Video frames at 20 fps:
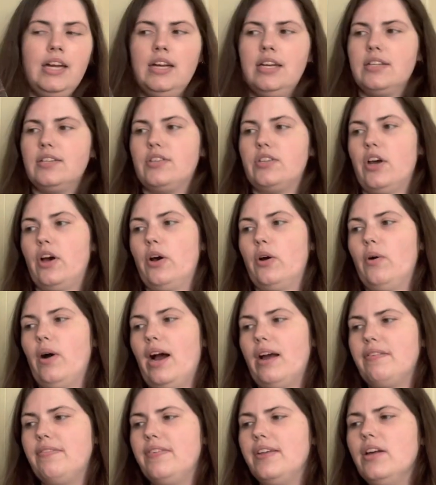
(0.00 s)
So
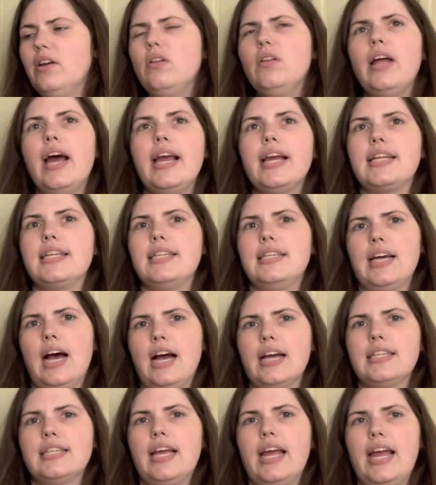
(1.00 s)
I feel like
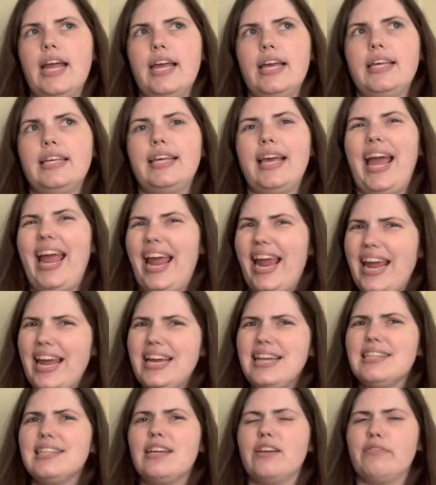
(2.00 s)
Dante
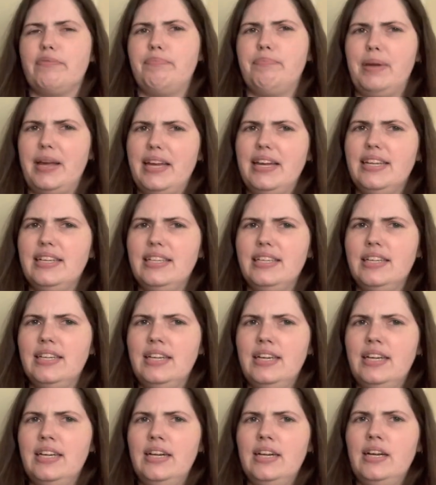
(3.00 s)
can't have been
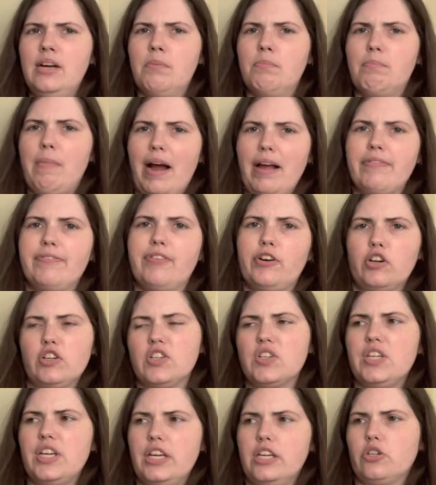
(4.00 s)
my
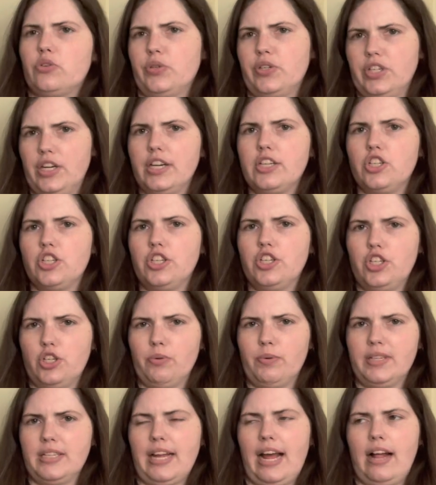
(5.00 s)
first introduction
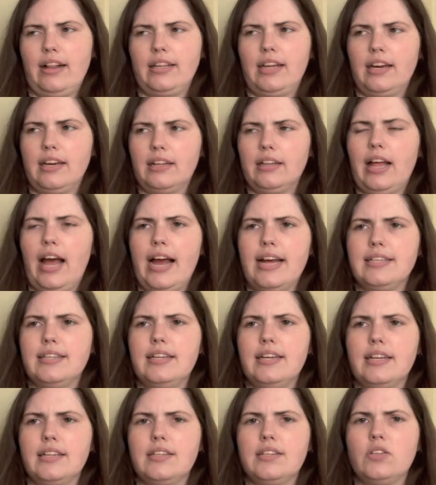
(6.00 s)
to Italian
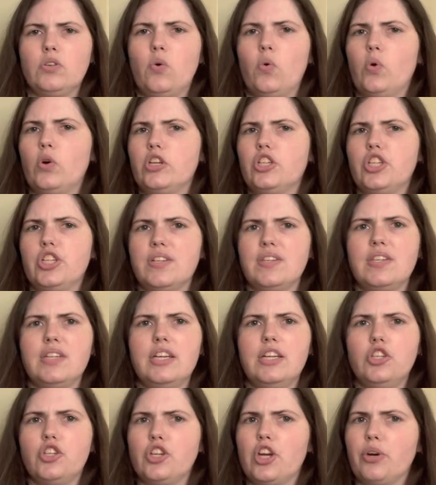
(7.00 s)
classics or just
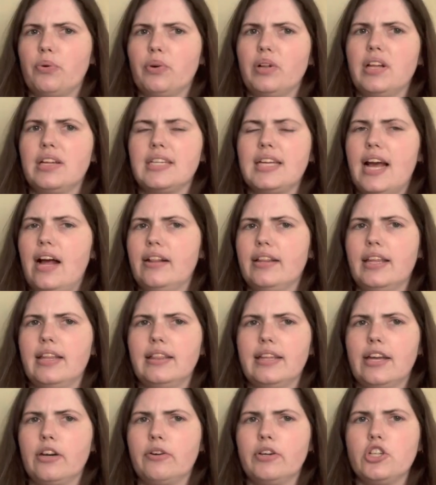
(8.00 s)
in general Italian
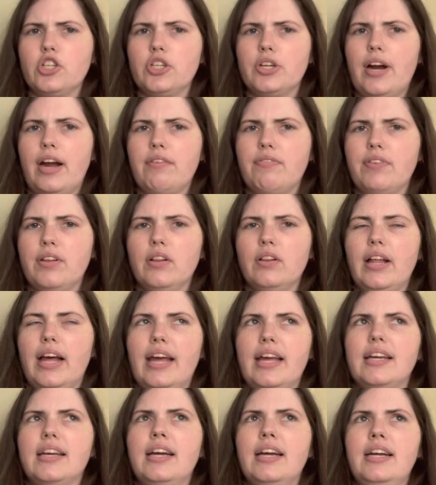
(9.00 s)
literature. I feel
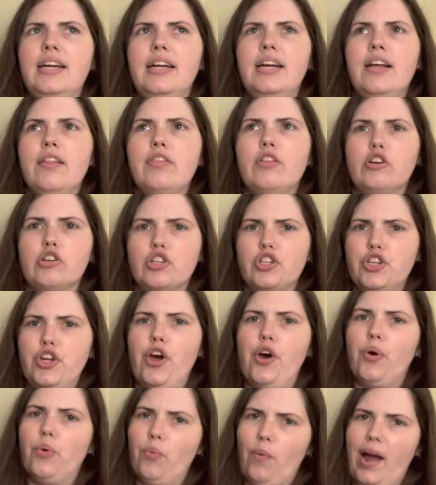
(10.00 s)
like there's
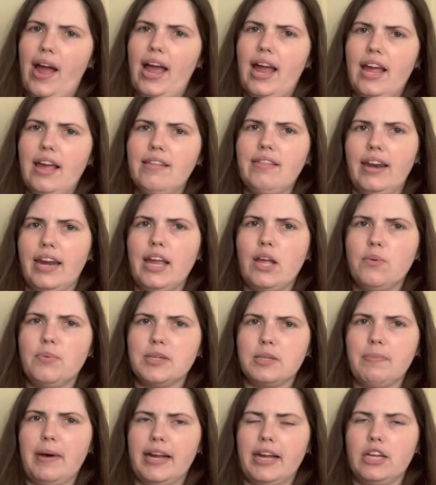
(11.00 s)
no way that he
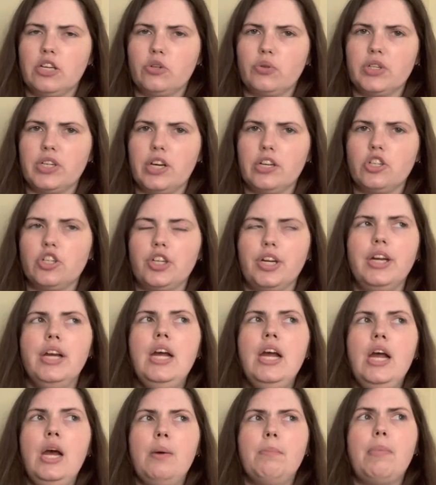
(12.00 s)
was my introduction,
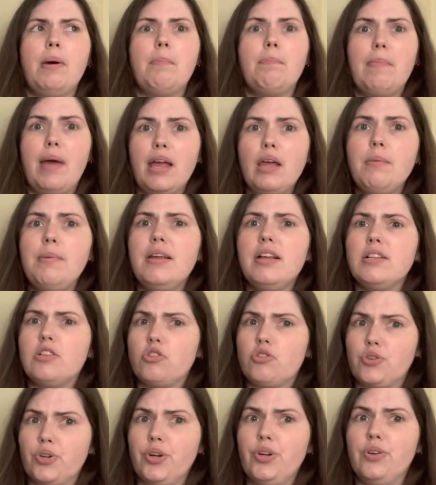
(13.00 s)
but maybe it's
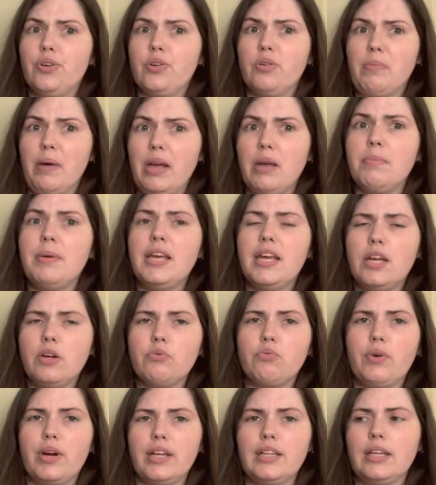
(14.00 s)
true. Maybe he
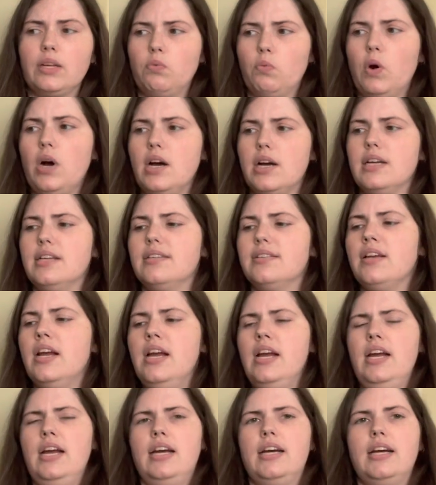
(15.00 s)
really was.
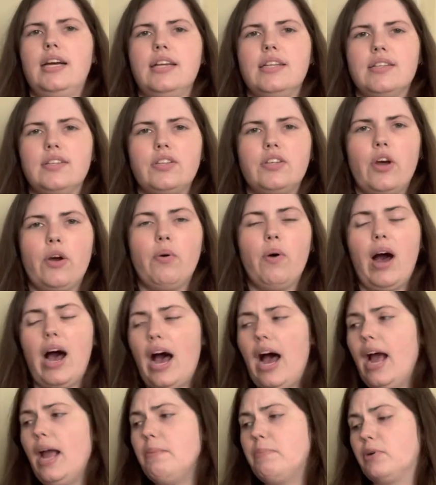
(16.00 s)
And so
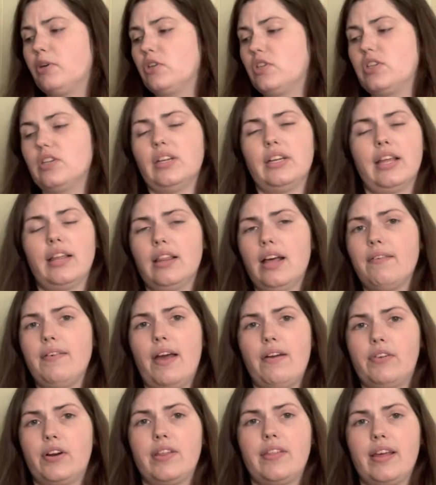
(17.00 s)
I personally love
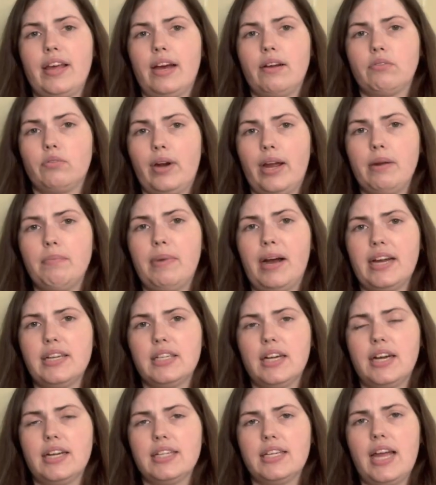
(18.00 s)
everything I've read by
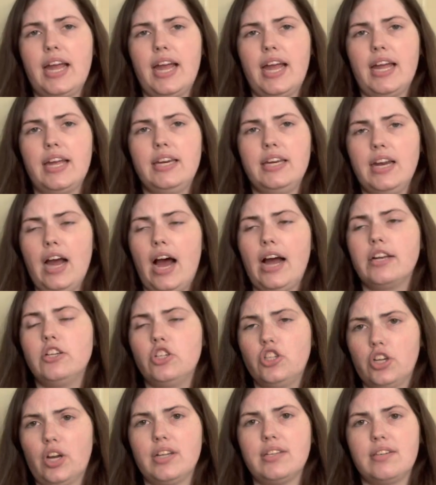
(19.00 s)
Dante, not
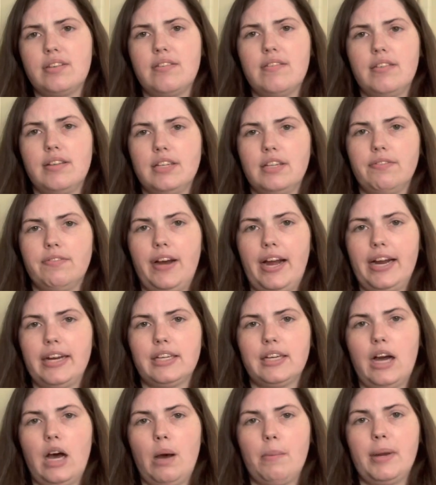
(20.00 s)
just the Divine
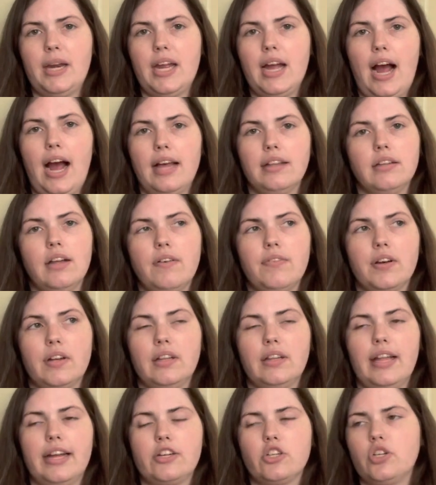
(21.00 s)
Comedy. I love a
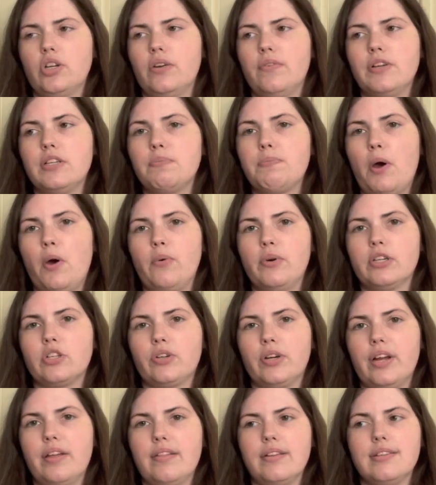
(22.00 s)
collection of his
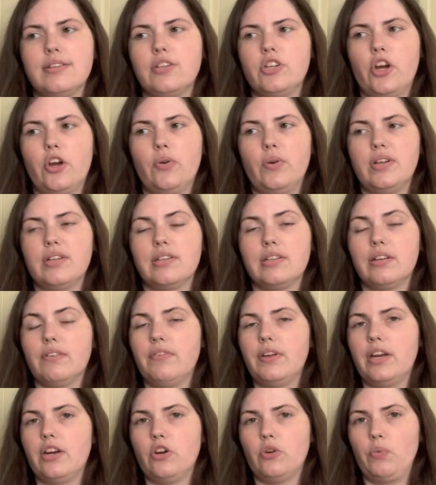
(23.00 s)
poetry that's known as La
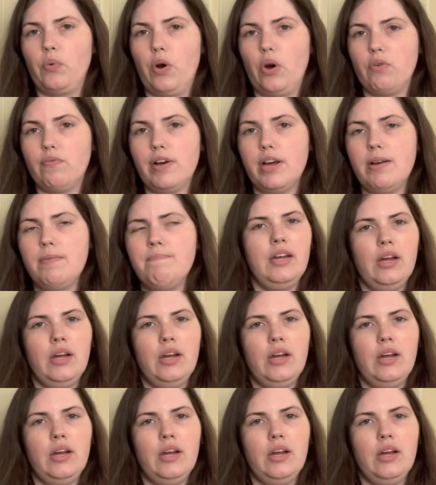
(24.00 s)
Vita Nuova.